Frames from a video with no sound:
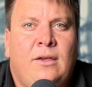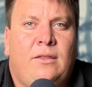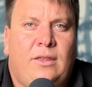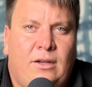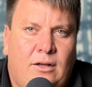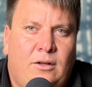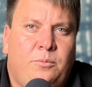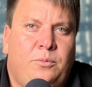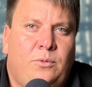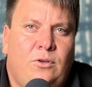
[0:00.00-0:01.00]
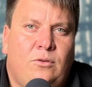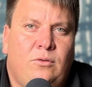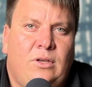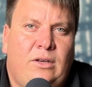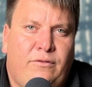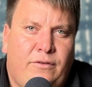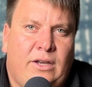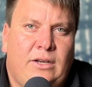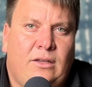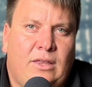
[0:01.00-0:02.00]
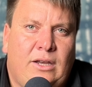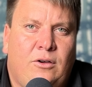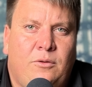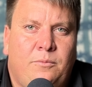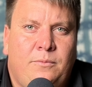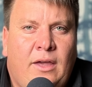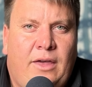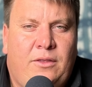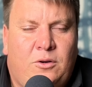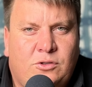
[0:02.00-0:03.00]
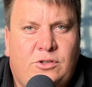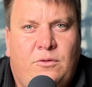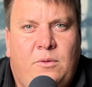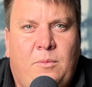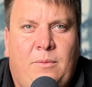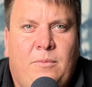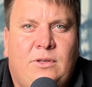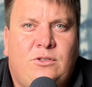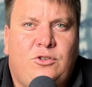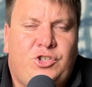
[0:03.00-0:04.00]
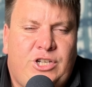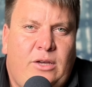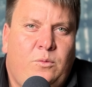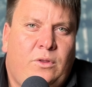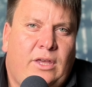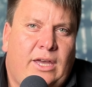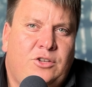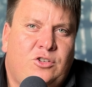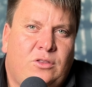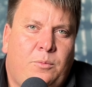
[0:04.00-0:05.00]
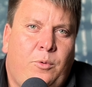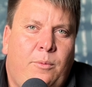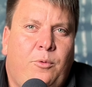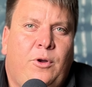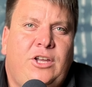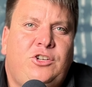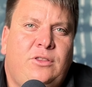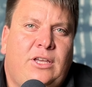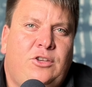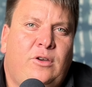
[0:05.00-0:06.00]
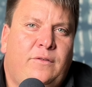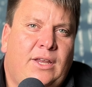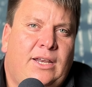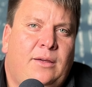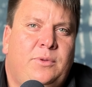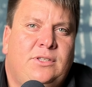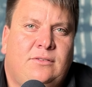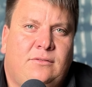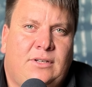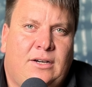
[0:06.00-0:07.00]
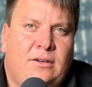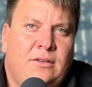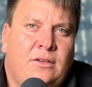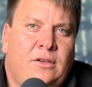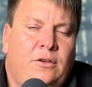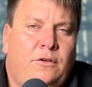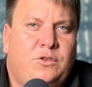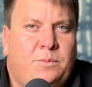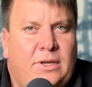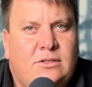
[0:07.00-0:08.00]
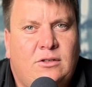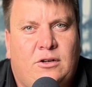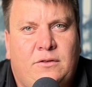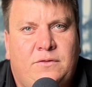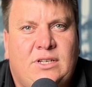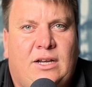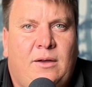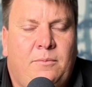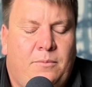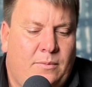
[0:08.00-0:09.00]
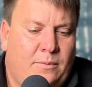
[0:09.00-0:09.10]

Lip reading: they'll help you in finding that home. And then also remember to share with the agent the preparation that you have done up until now. You've spent a lot of time